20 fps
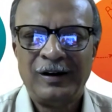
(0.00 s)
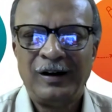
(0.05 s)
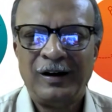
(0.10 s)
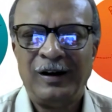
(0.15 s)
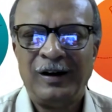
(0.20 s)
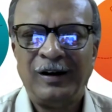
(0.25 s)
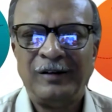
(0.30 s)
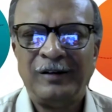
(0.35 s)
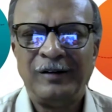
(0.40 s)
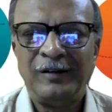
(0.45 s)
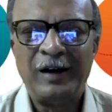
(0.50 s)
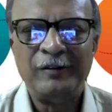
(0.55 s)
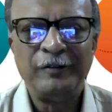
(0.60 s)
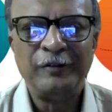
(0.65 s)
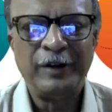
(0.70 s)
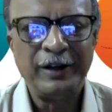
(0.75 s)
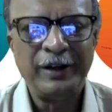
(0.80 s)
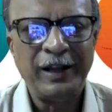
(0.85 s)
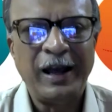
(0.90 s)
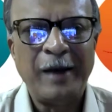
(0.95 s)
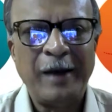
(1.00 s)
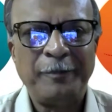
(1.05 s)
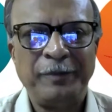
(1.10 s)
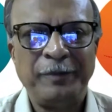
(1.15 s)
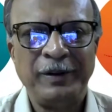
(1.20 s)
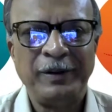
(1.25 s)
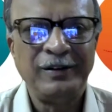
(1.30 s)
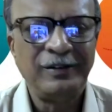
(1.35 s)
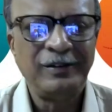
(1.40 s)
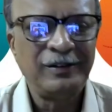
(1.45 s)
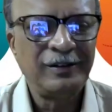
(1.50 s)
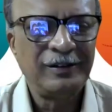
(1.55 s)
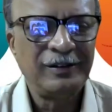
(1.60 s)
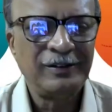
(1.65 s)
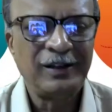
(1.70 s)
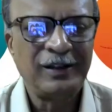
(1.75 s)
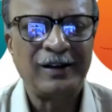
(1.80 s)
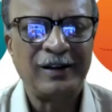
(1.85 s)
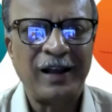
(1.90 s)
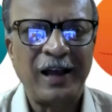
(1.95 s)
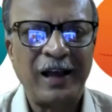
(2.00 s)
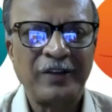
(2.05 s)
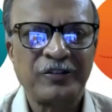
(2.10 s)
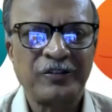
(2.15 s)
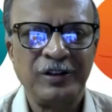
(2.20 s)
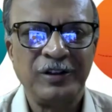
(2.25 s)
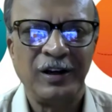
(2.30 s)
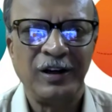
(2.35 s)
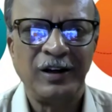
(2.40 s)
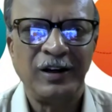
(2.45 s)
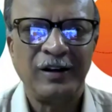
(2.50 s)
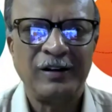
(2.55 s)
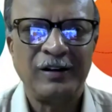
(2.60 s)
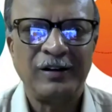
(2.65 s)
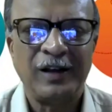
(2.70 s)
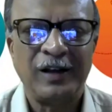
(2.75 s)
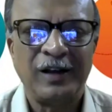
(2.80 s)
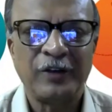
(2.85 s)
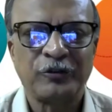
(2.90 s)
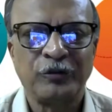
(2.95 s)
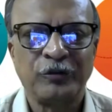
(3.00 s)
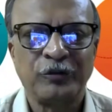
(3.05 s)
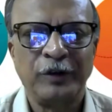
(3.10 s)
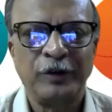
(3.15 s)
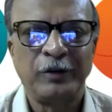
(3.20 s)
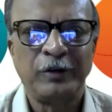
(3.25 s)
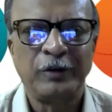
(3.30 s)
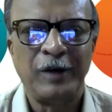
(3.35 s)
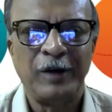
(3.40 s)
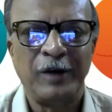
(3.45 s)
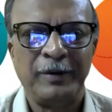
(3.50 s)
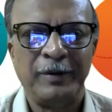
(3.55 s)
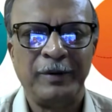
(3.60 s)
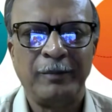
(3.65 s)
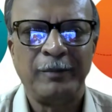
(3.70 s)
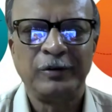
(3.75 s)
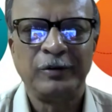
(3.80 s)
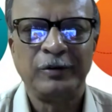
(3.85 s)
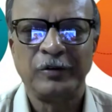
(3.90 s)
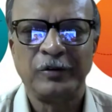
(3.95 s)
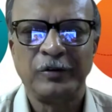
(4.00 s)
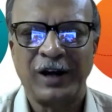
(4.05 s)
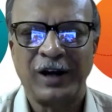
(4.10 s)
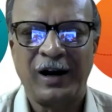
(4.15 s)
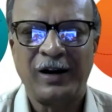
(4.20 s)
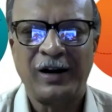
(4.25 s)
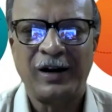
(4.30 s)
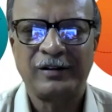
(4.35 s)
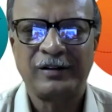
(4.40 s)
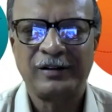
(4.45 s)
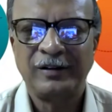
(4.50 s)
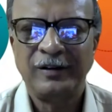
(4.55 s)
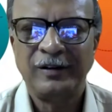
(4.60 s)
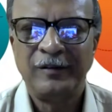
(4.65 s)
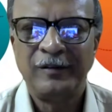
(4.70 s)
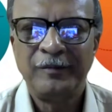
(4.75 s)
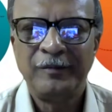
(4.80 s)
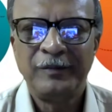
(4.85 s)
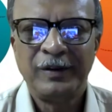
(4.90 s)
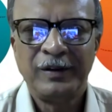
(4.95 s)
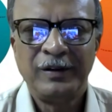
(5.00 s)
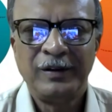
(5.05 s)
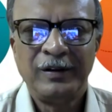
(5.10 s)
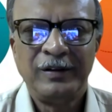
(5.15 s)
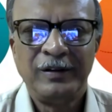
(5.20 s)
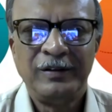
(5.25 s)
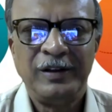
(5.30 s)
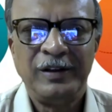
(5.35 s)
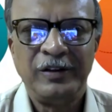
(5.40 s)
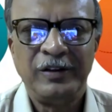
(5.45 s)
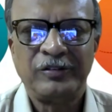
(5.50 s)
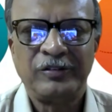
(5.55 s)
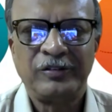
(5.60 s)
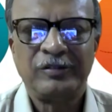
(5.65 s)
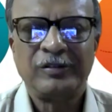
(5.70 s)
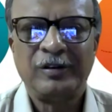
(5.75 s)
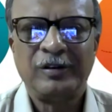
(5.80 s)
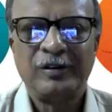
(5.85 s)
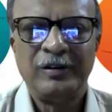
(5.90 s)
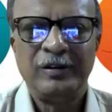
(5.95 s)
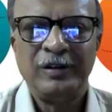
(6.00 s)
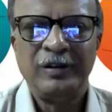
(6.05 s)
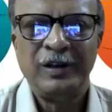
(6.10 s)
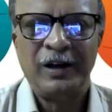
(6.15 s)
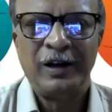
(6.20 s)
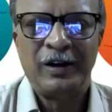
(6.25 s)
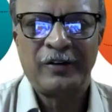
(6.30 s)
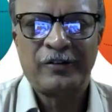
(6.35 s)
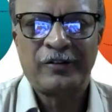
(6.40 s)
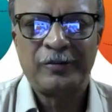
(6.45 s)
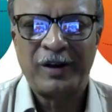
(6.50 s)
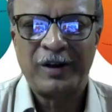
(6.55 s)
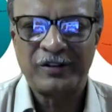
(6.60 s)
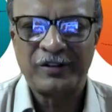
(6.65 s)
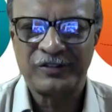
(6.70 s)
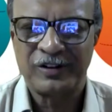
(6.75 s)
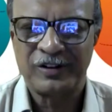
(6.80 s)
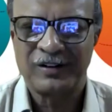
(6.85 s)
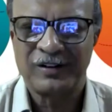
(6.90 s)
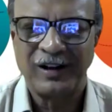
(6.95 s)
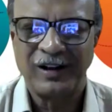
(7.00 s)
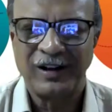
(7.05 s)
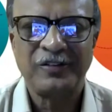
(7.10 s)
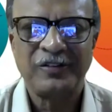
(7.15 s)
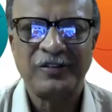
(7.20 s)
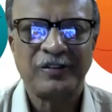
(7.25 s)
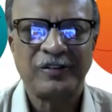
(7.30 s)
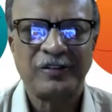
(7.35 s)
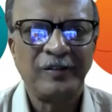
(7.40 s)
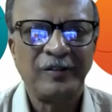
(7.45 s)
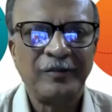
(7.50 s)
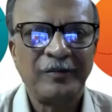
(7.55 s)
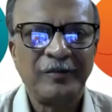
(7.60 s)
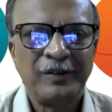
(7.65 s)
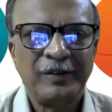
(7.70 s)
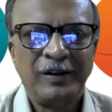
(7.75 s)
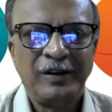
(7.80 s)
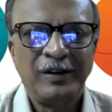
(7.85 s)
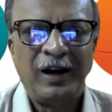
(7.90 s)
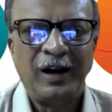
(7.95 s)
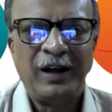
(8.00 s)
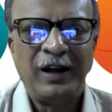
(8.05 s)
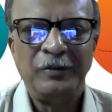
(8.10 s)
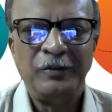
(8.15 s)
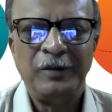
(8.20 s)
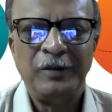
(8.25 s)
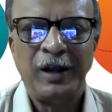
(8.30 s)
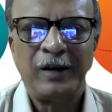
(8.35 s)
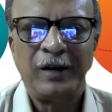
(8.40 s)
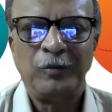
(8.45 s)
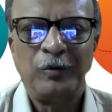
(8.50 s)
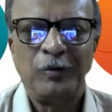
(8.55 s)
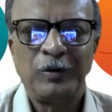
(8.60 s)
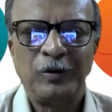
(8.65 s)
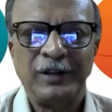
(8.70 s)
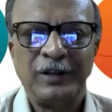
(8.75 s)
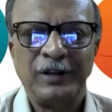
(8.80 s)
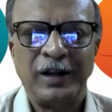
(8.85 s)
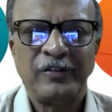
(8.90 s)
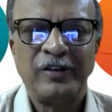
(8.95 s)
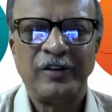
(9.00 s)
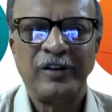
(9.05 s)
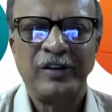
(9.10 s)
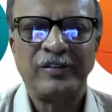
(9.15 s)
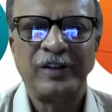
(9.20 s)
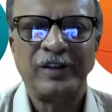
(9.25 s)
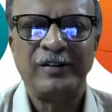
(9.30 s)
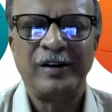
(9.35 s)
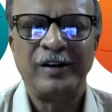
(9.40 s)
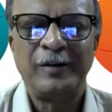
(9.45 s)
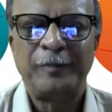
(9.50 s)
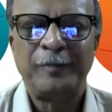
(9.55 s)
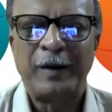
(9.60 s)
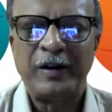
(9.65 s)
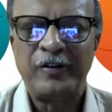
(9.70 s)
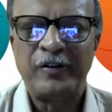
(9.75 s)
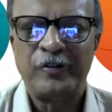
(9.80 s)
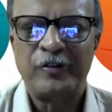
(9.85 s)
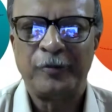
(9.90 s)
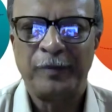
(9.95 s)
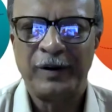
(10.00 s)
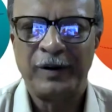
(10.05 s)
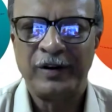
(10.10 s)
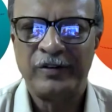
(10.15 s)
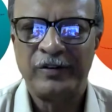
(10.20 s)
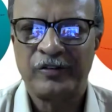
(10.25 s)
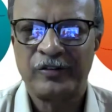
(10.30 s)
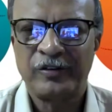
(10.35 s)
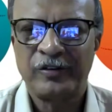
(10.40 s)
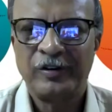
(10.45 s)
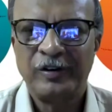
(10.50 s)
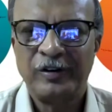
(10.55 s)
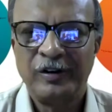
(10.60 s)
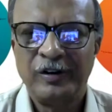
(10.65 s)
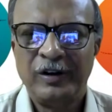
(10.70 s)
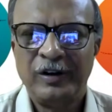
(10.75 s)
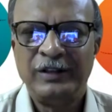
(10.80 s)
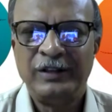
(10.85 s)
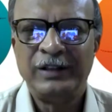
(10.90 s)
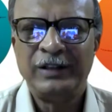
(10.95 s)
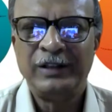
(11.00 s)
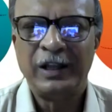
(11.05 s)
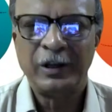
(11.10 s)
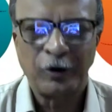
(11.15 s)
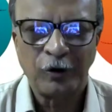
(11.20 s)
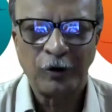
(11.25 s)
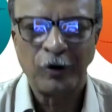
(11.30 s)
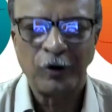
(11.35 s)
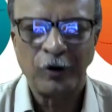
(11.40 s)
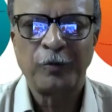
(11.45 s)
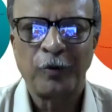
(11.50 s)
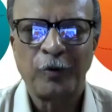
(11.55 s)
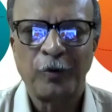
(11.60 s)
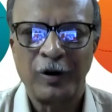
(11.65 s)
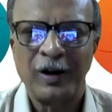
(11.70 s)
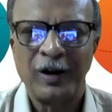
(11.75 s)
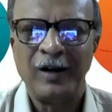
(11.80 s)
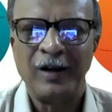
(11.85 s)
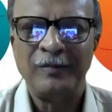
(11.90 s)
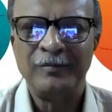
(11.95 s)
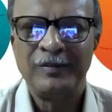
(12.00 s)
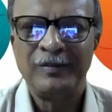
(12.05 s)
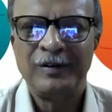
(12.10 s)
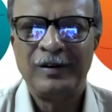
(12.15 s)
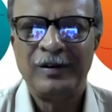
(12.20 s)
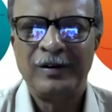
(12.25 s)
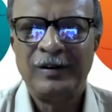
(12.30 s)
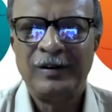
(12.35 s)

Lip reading: I'm very happy that last week we have been able to start this year's Masterclass, and we had more than 600 participants in the inaugural program,